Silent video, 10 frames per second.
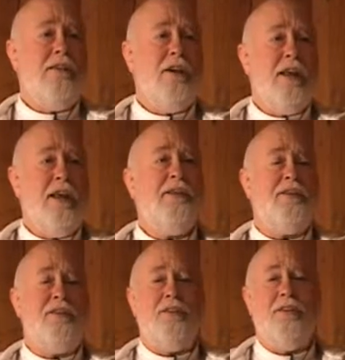They're
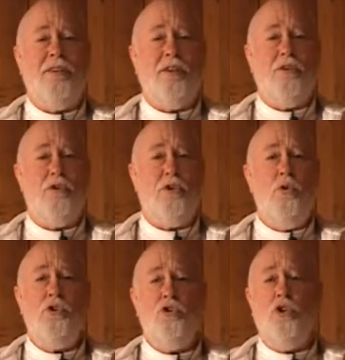kids,
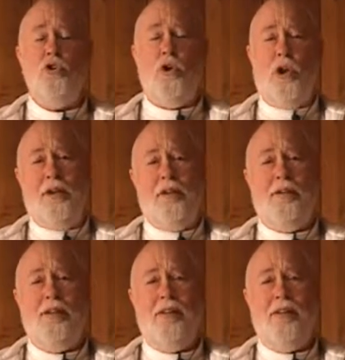school children